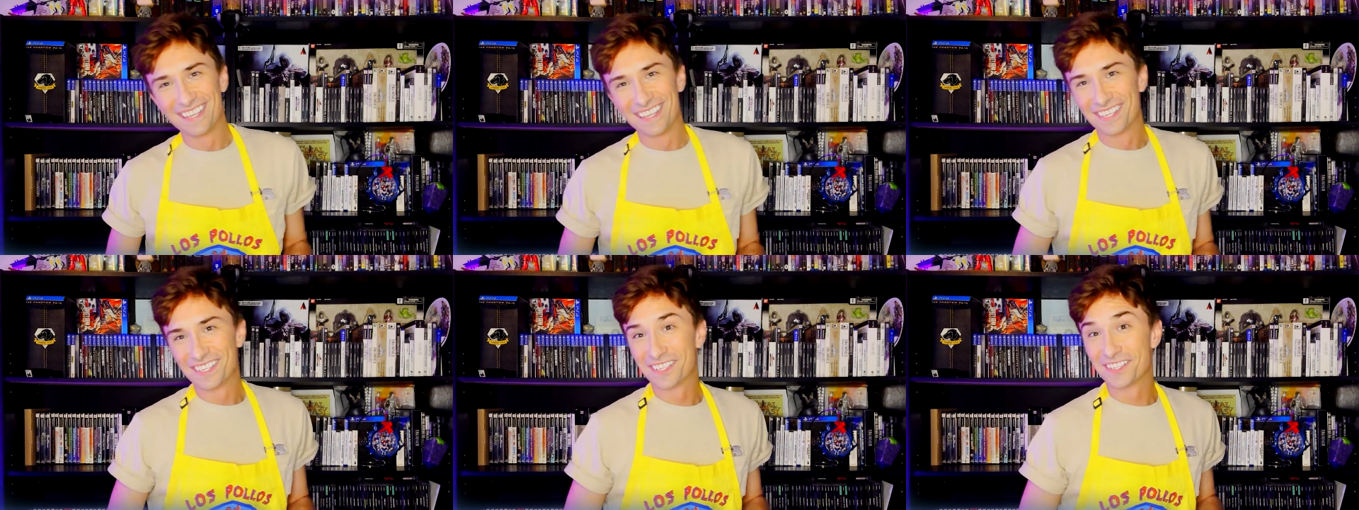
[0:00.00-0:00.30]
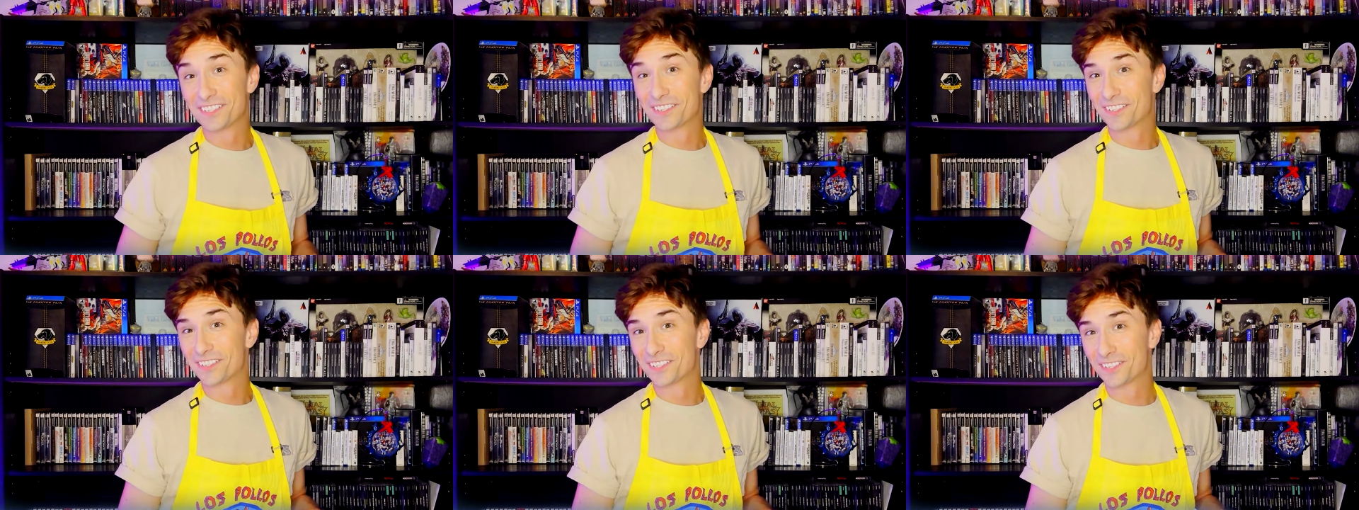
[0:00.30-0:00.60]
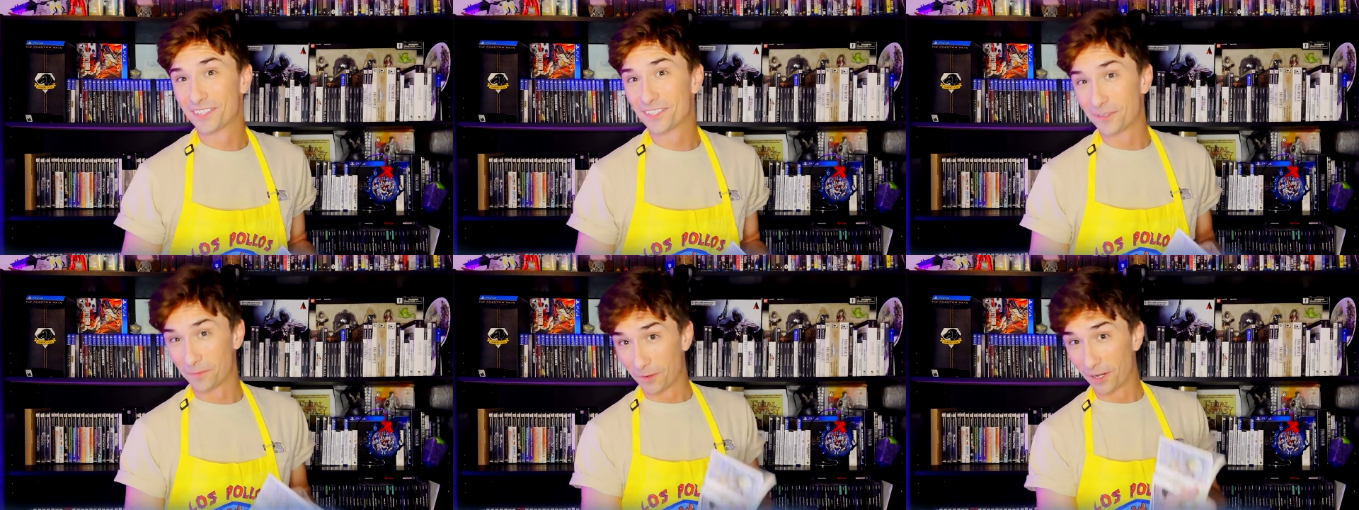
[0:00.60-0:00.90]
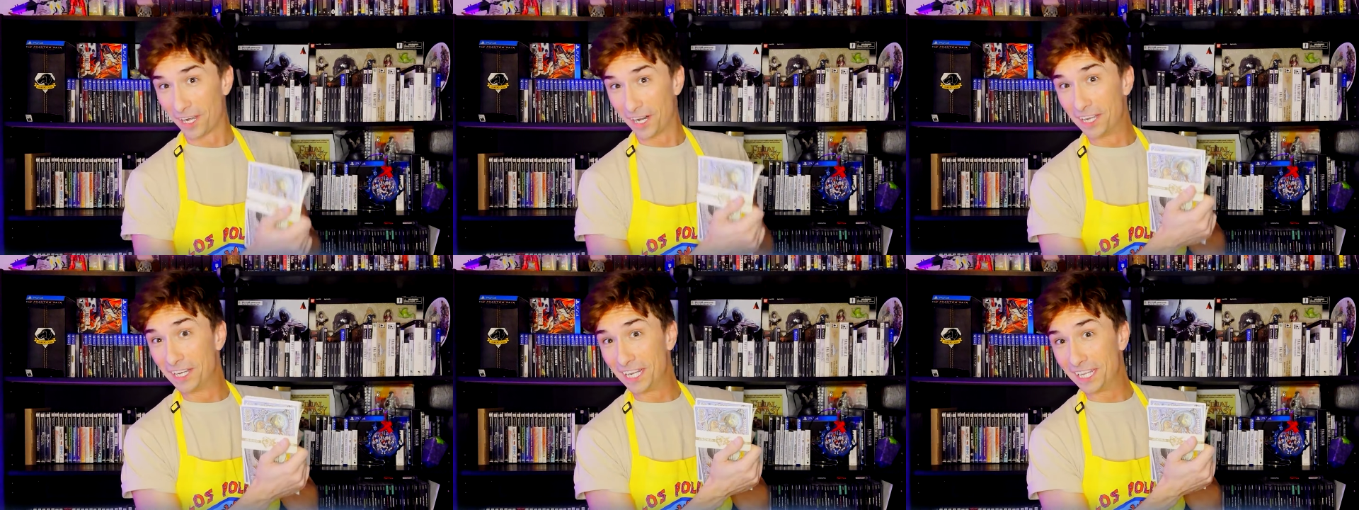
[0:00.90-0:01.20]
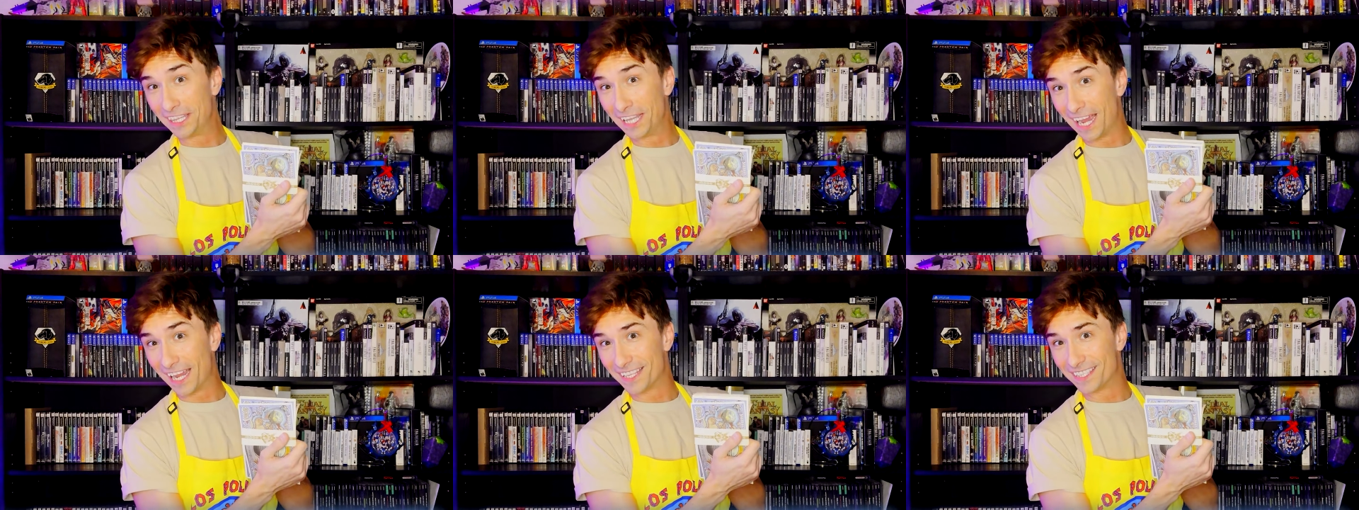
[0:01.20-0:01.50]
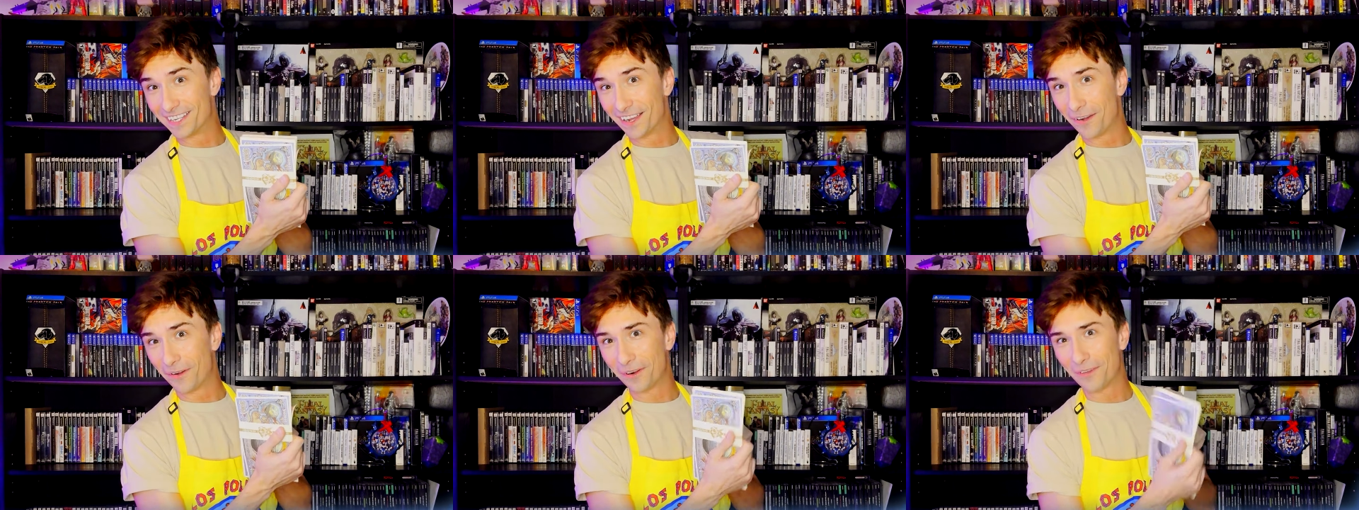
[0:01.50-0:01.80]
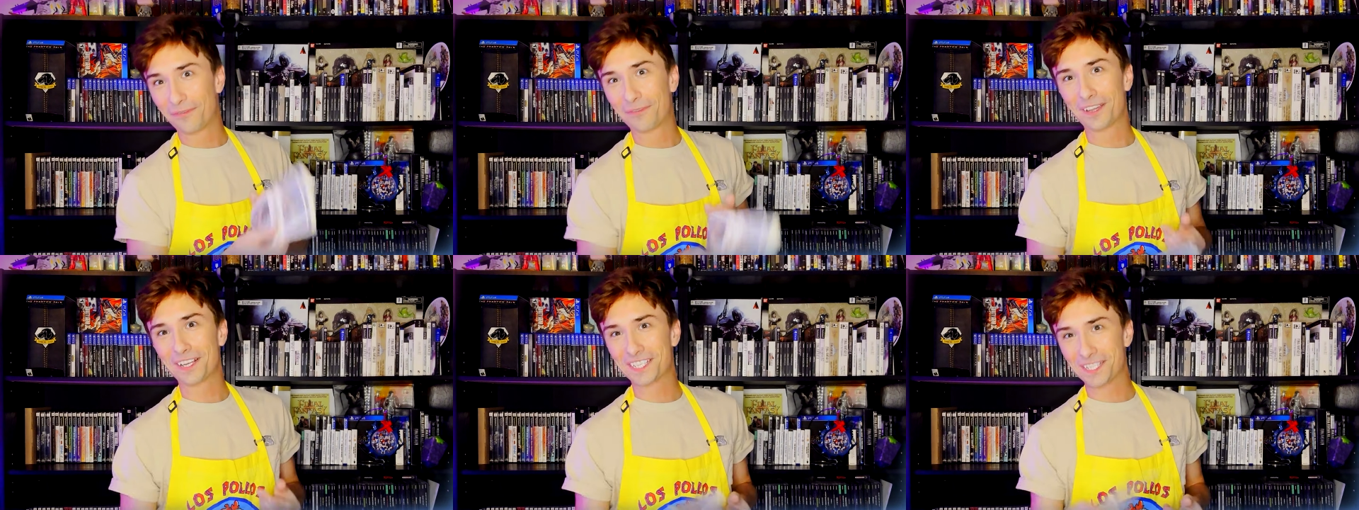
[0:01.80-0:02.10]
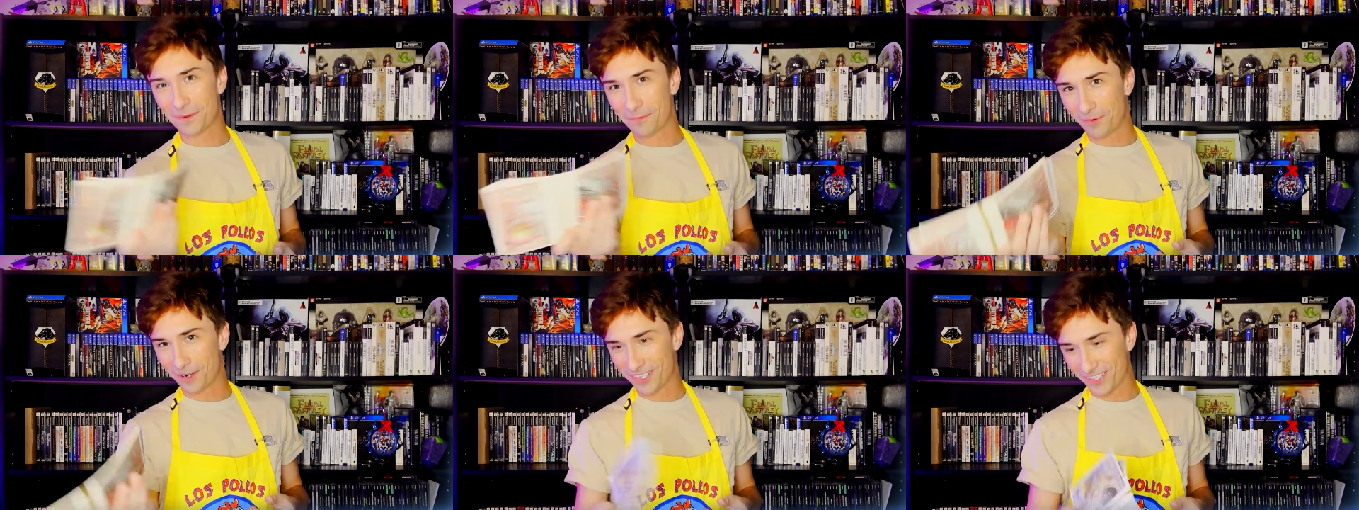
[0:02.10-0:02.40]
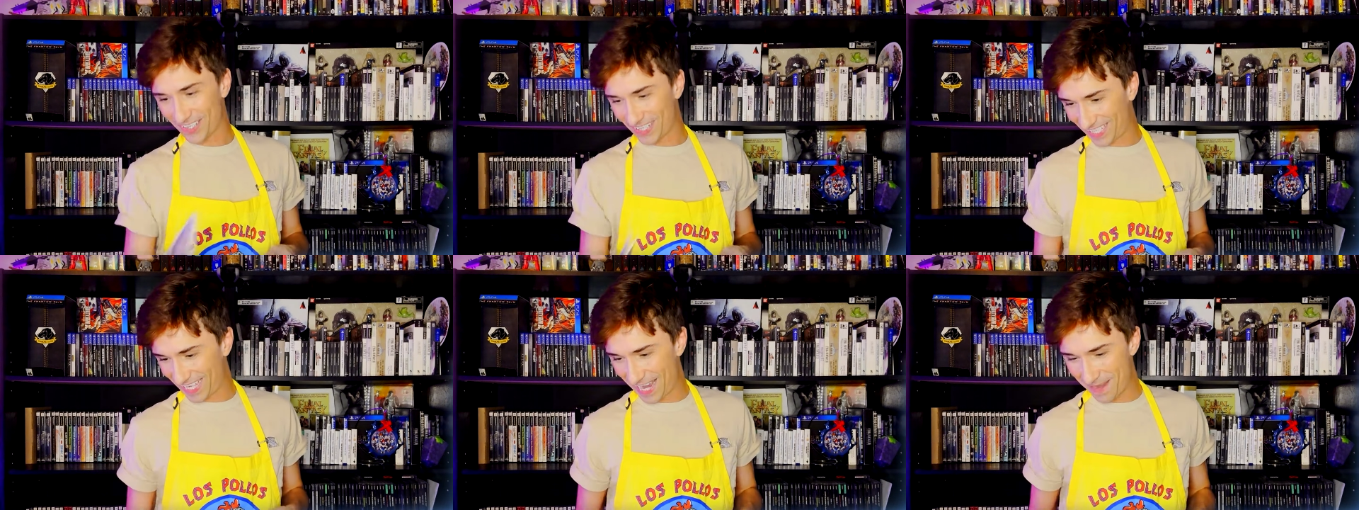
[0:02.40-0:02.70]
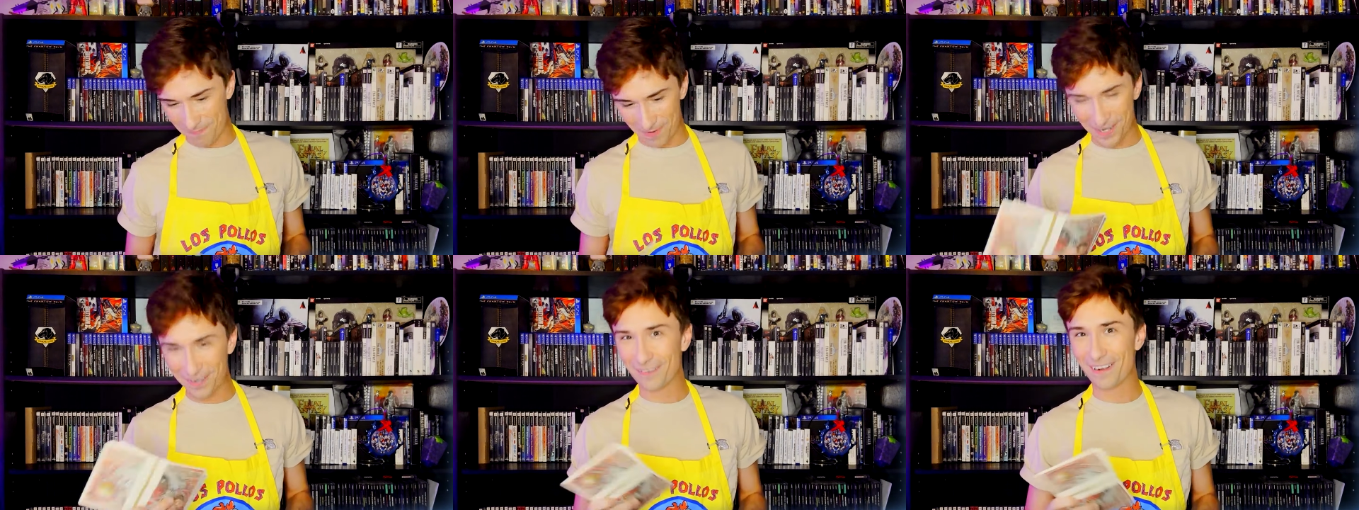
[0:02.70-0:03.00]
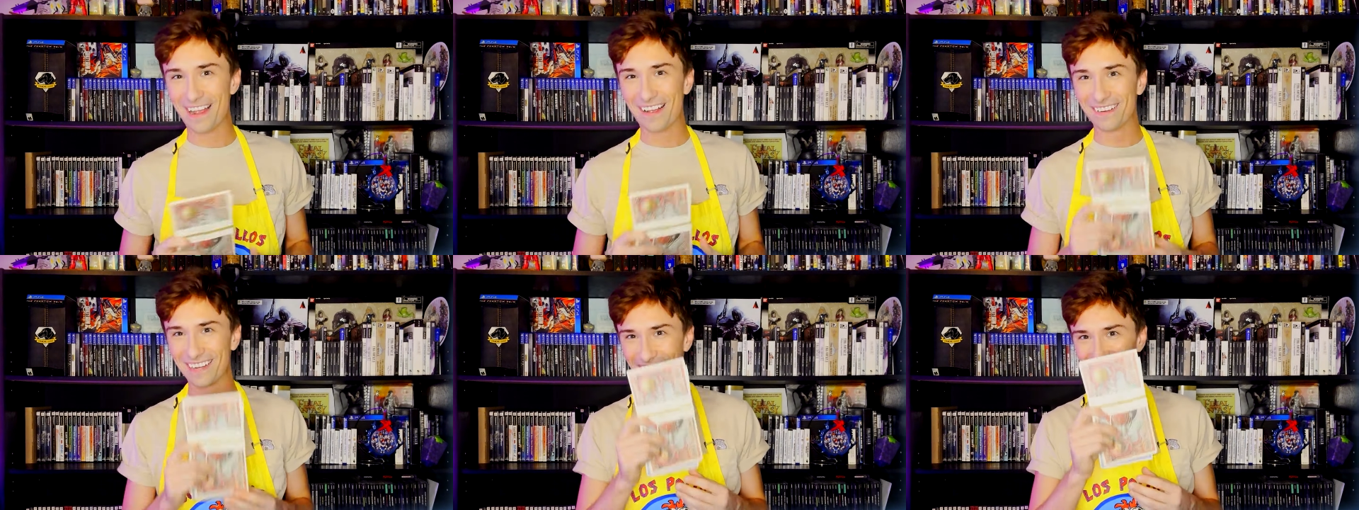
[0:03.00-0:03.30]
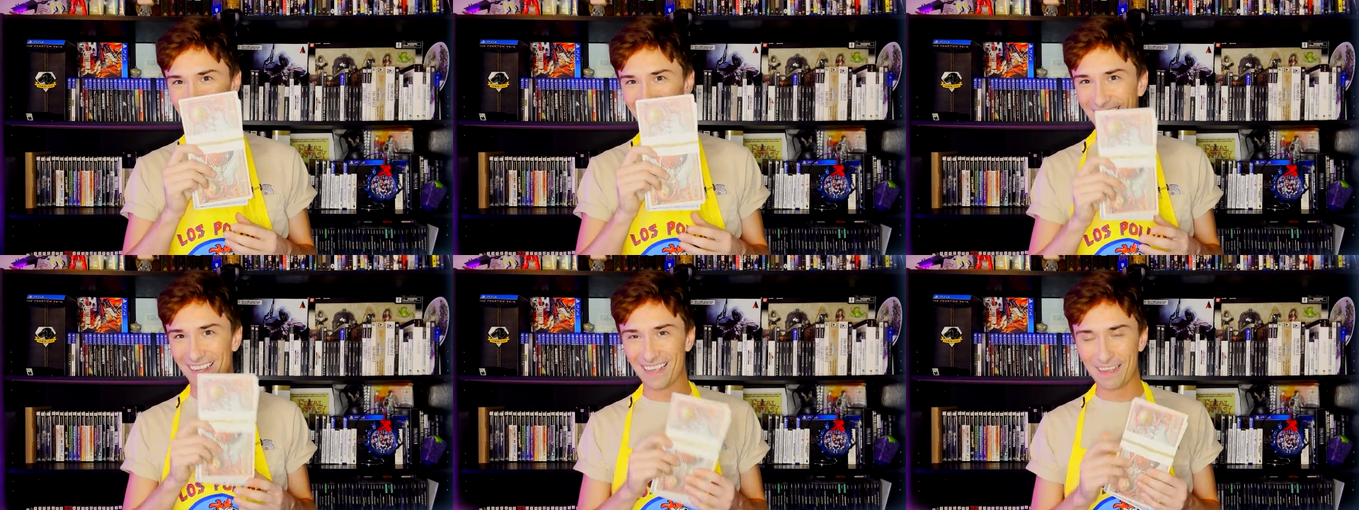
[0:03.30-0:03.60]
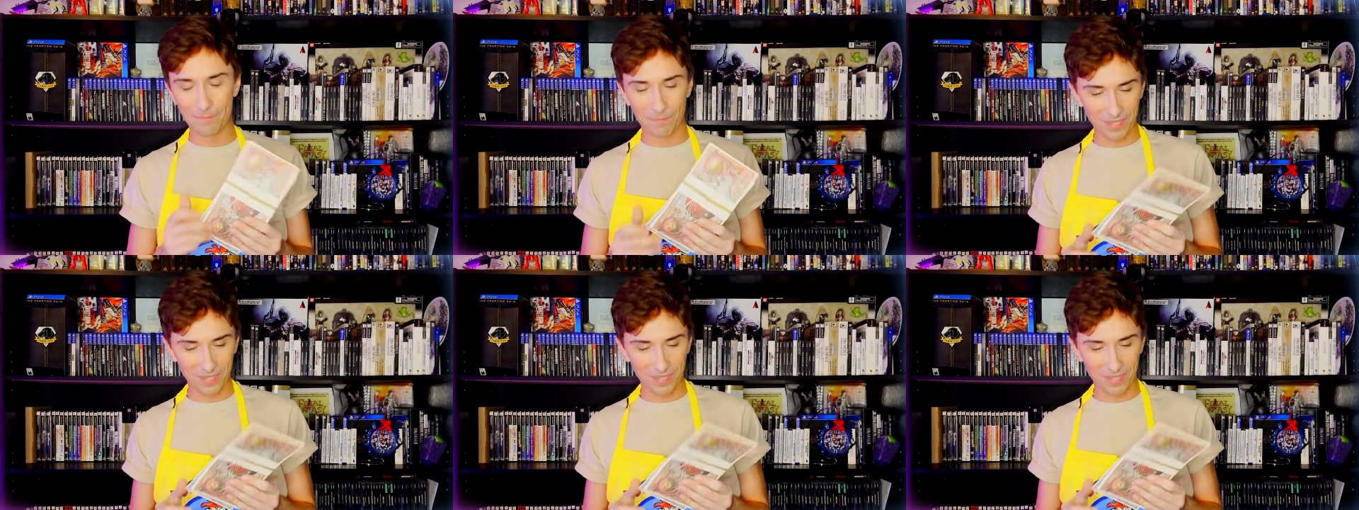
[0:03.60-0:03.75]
So we're gonna need that dough to fix up what just happened around here, huh?